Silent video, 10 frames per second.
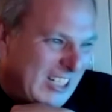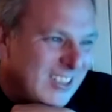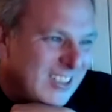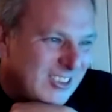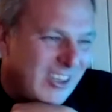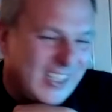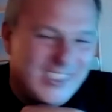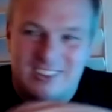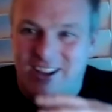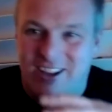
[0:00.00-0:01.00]
Yeah. It's
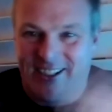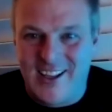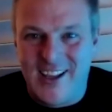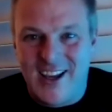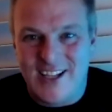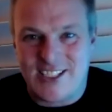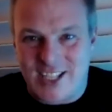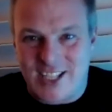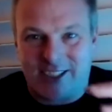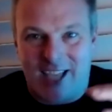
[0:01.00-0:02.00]
like it
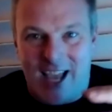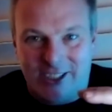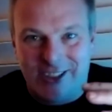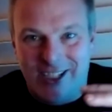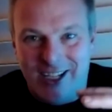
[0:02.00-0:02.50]
sucks cash.